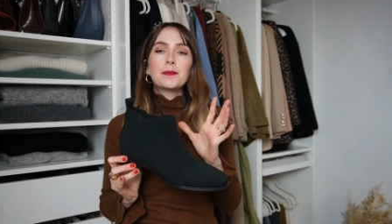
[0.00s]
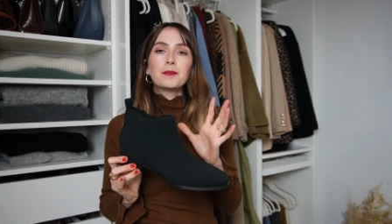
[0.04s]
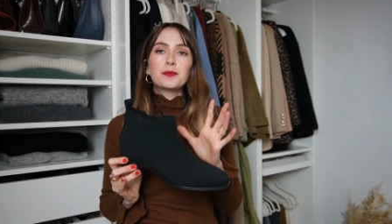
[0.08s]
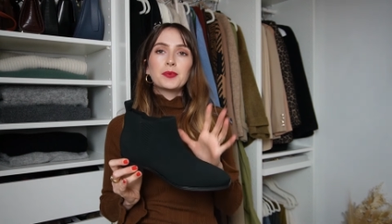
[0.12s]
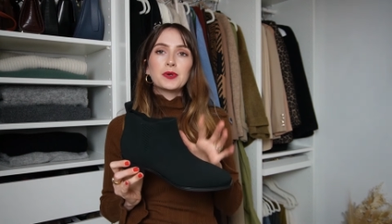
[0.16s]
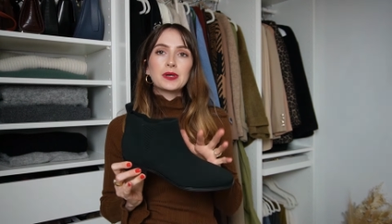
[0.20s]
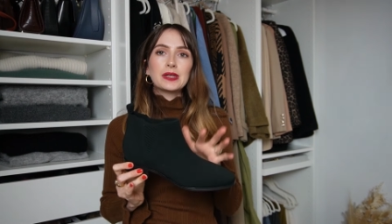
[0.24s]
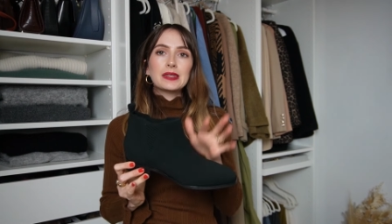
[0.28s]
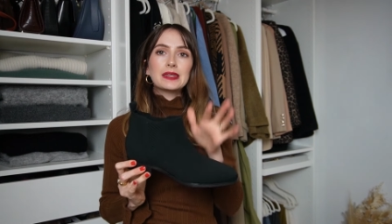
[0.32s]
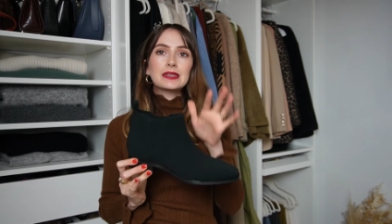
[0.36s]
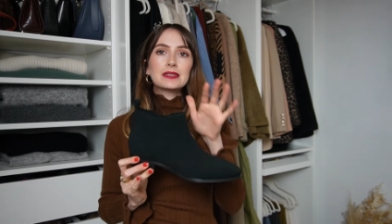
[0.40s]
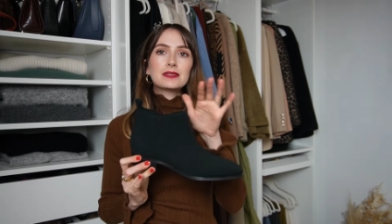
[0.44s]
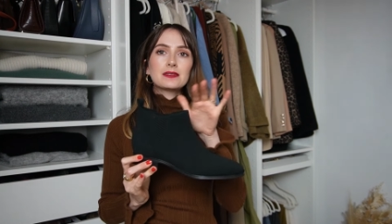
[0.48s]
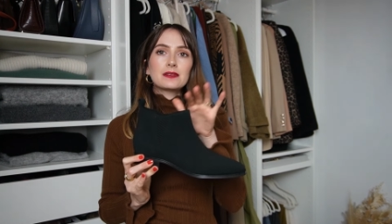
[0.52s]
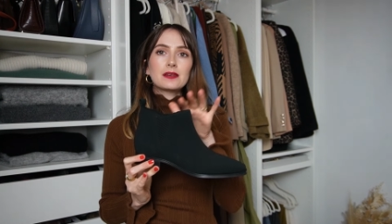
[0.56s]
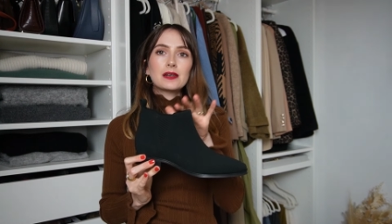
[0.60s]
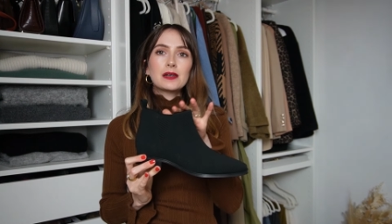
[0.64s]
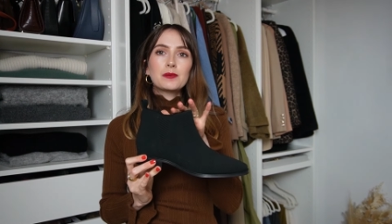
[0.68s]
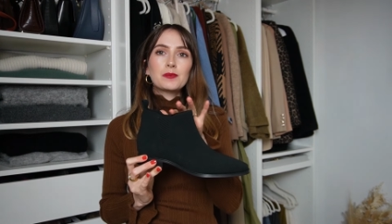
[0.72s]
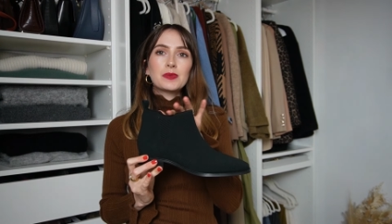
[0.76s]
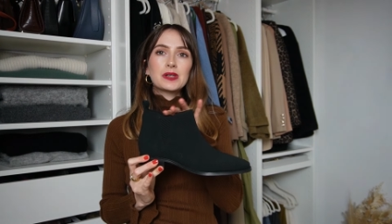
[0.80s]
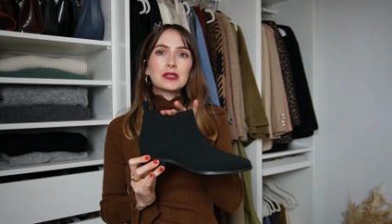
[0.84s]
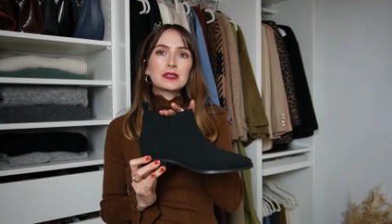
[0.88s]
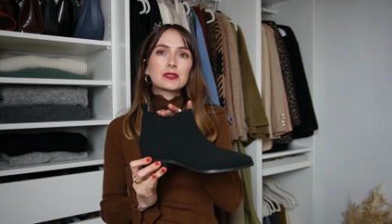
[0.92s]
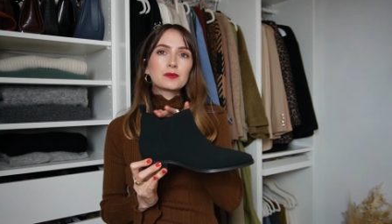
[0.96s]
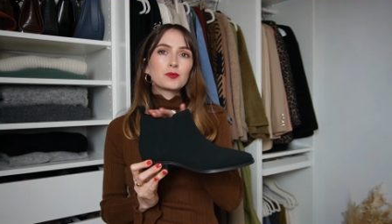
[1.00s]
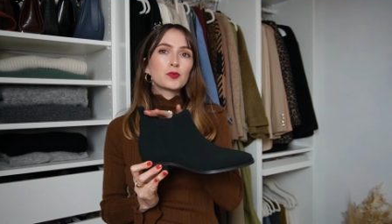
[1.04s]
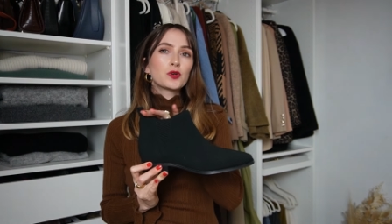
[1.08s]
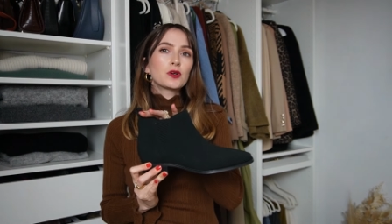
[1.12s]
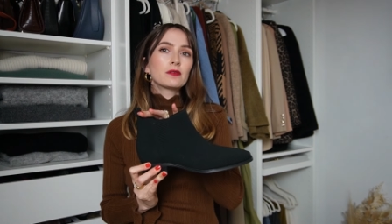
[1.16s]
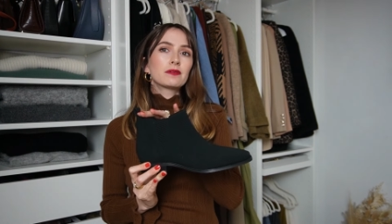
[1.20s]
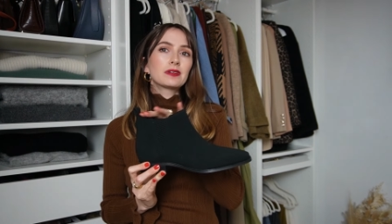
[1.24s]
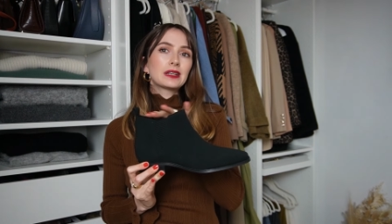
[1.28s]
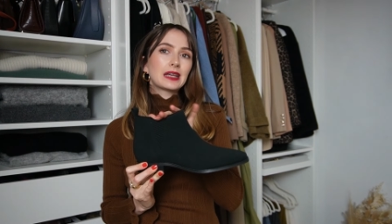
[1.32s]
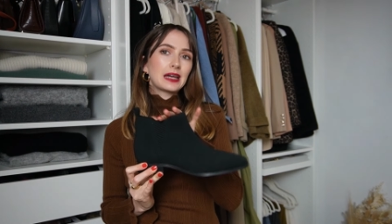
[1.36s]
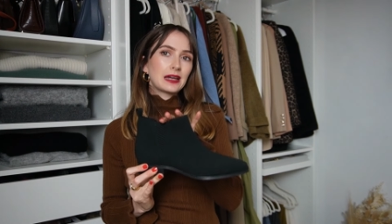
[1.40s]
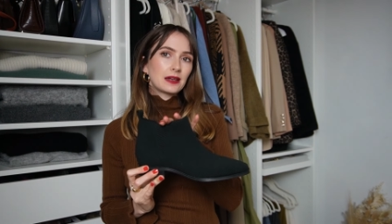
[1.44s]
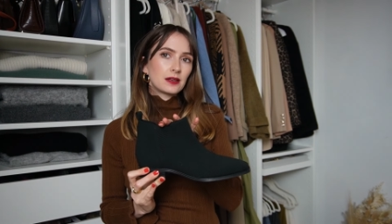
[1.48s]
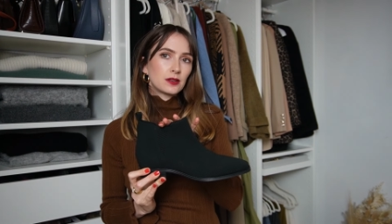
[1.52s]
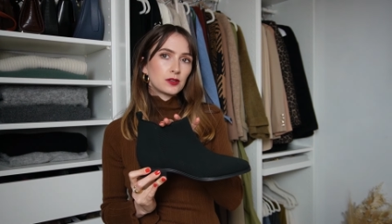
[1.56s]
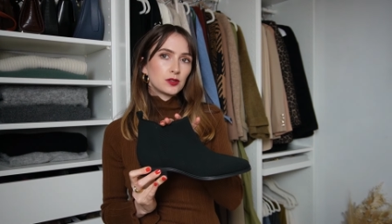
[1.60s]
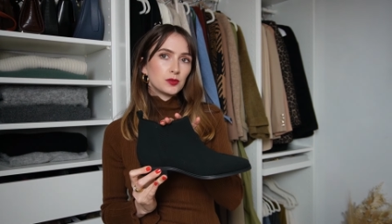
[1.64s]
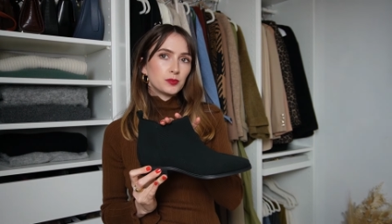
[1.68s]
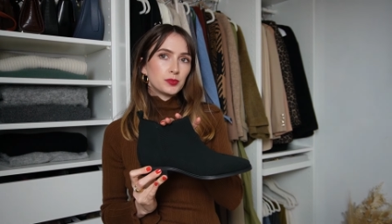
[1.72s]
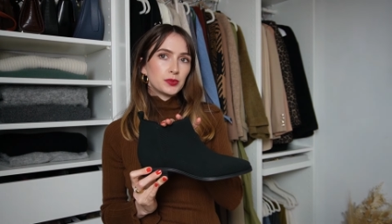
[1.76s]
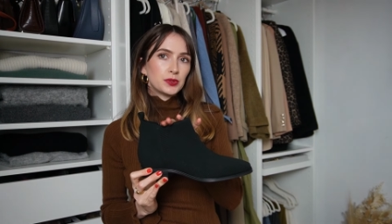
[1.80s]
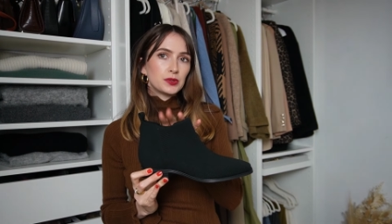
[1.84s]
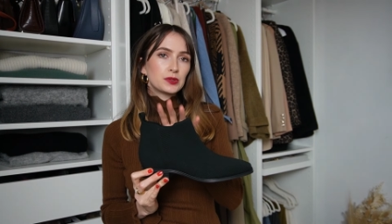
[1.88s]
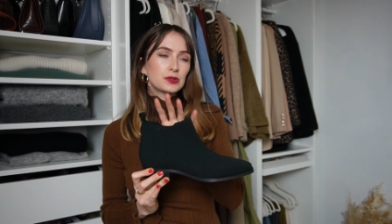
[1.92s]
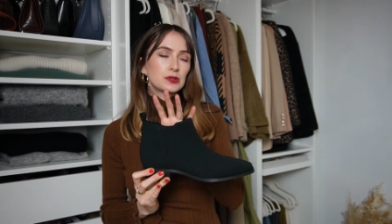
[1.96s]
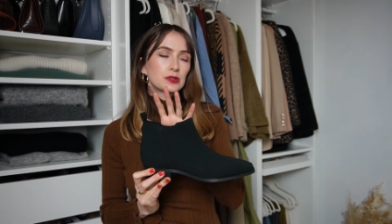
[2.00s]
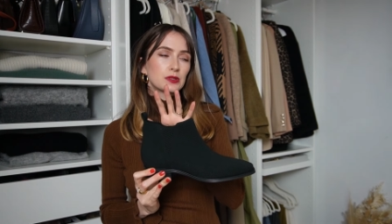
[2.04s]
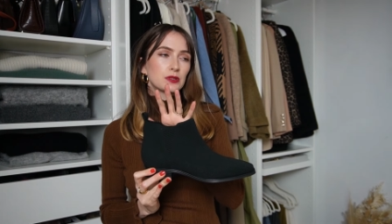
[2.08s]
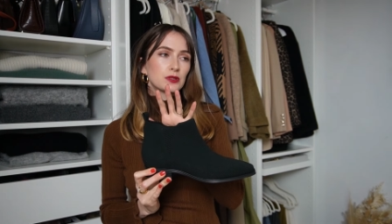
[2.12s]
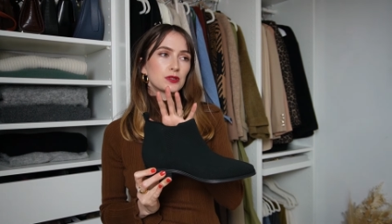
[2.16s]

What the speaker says: but this time it's more of an ankle boot.